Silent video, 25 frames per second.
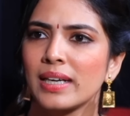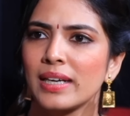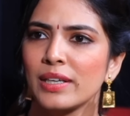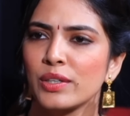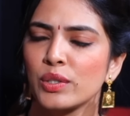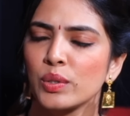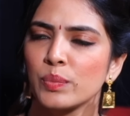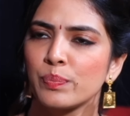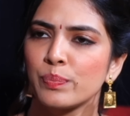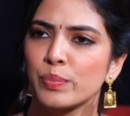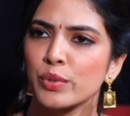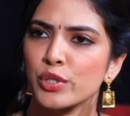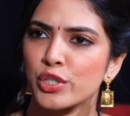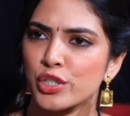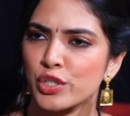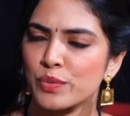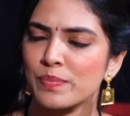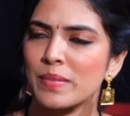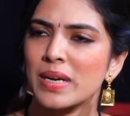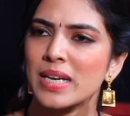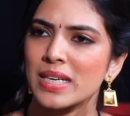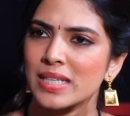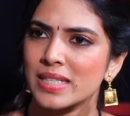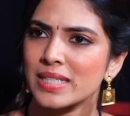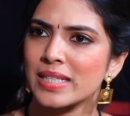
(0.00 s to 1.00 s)
I had to push
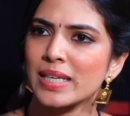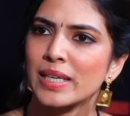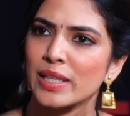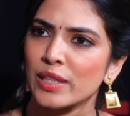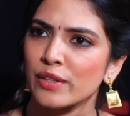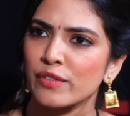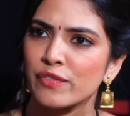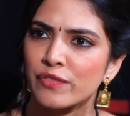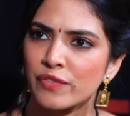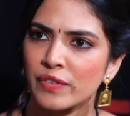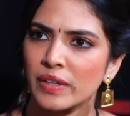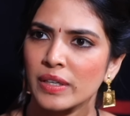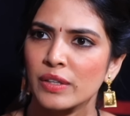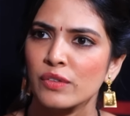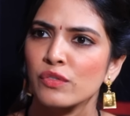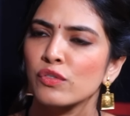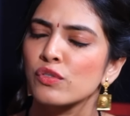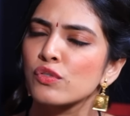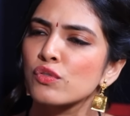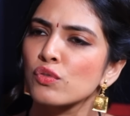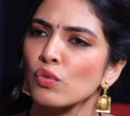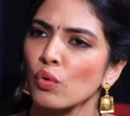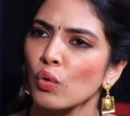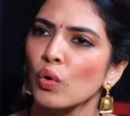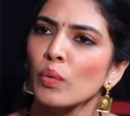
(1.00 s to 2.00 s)
myself in
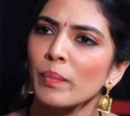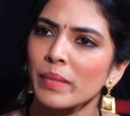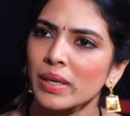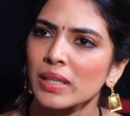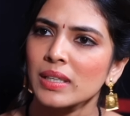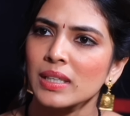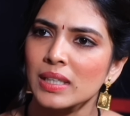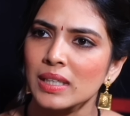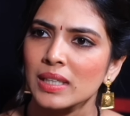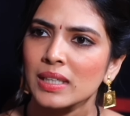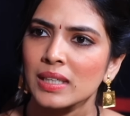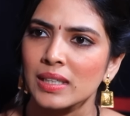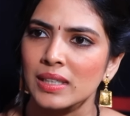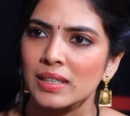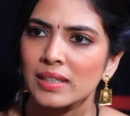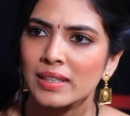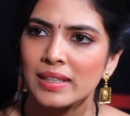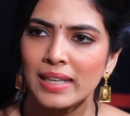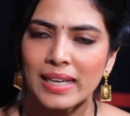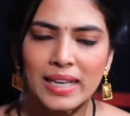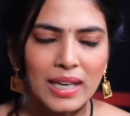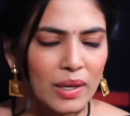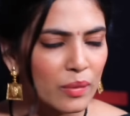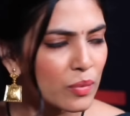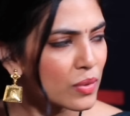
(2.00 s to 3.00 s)
so many,
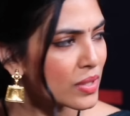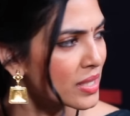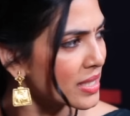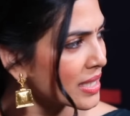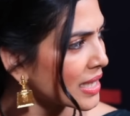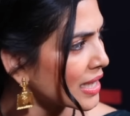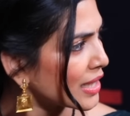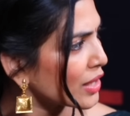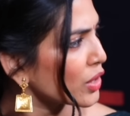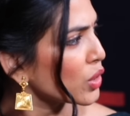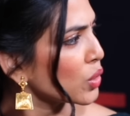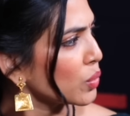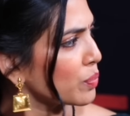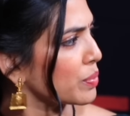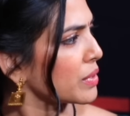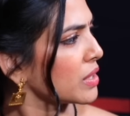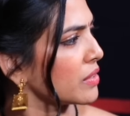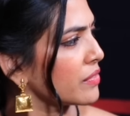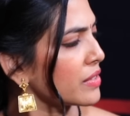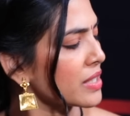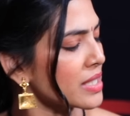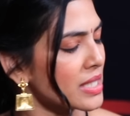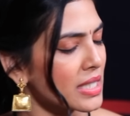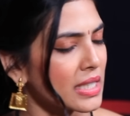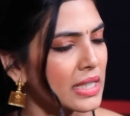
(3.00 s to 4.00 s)
like I was telling you
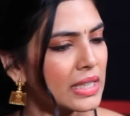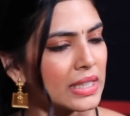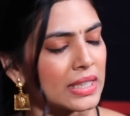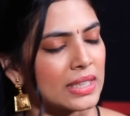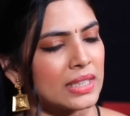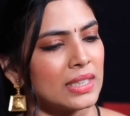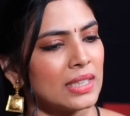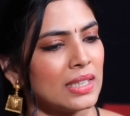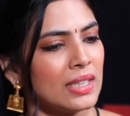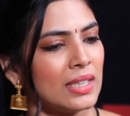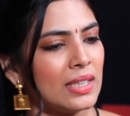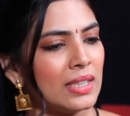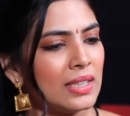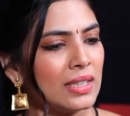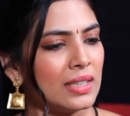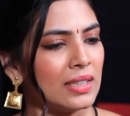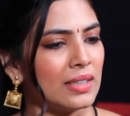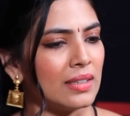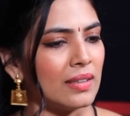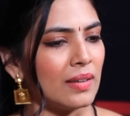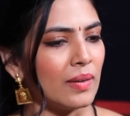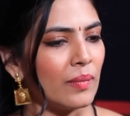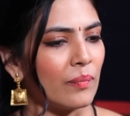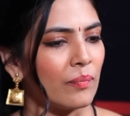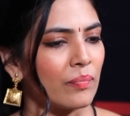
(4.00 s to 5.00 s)
previously,
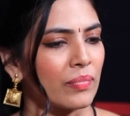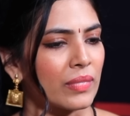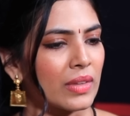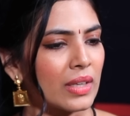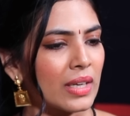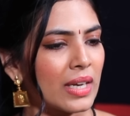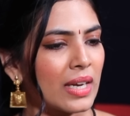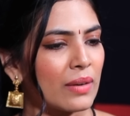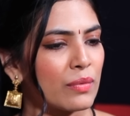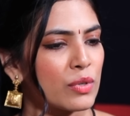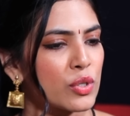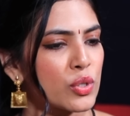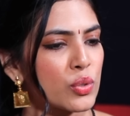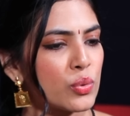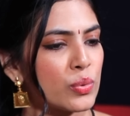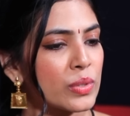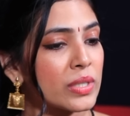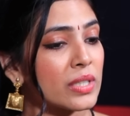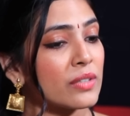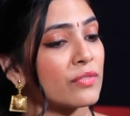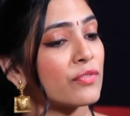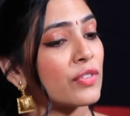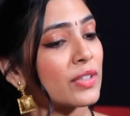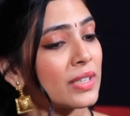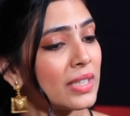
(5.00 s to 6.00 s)
I was
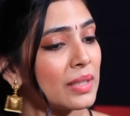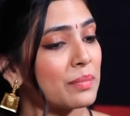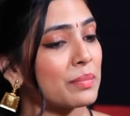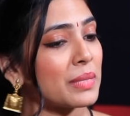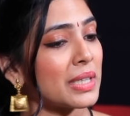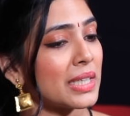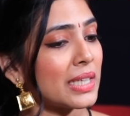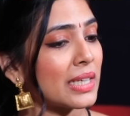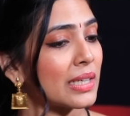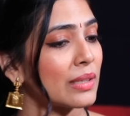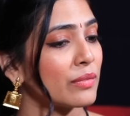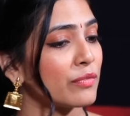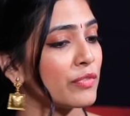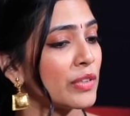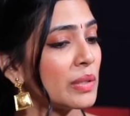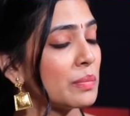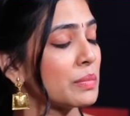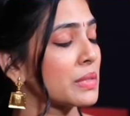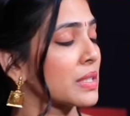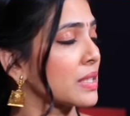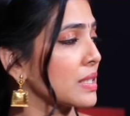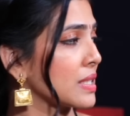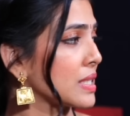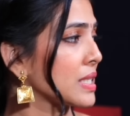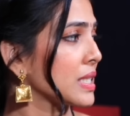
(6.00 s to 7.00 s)
shooting for that Malayalam film
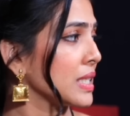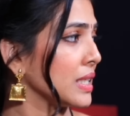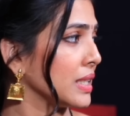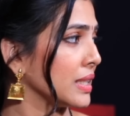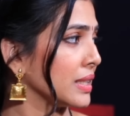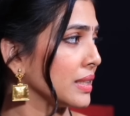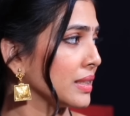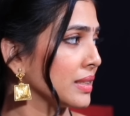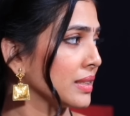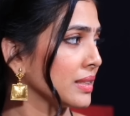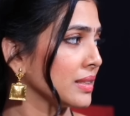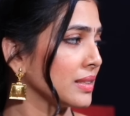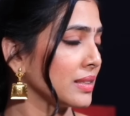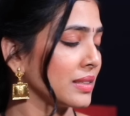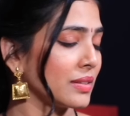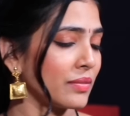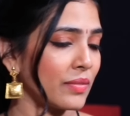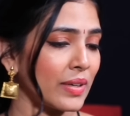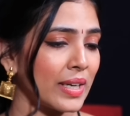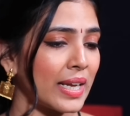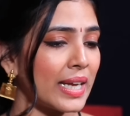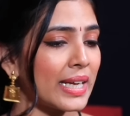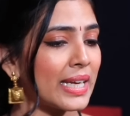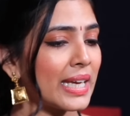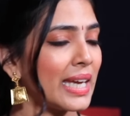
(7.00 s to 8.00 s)
Christie
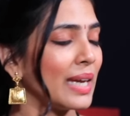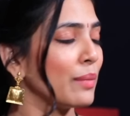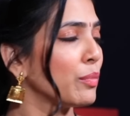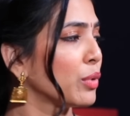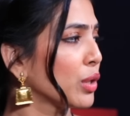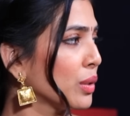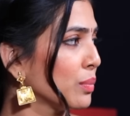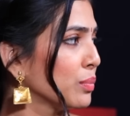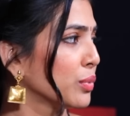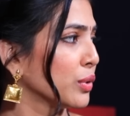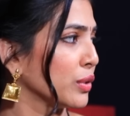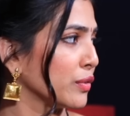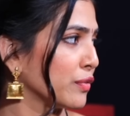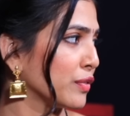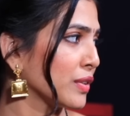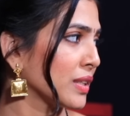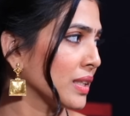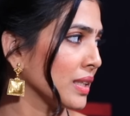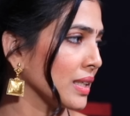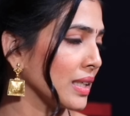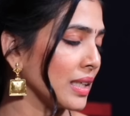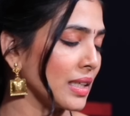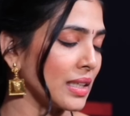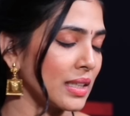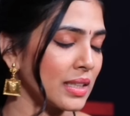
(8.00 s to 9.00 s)
when I came on board for
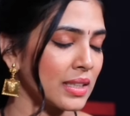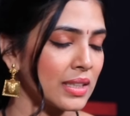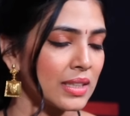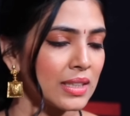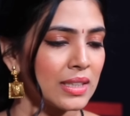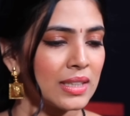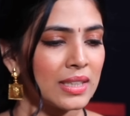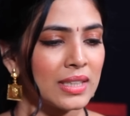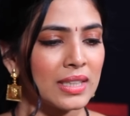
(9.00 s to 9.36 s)
Thangalaan.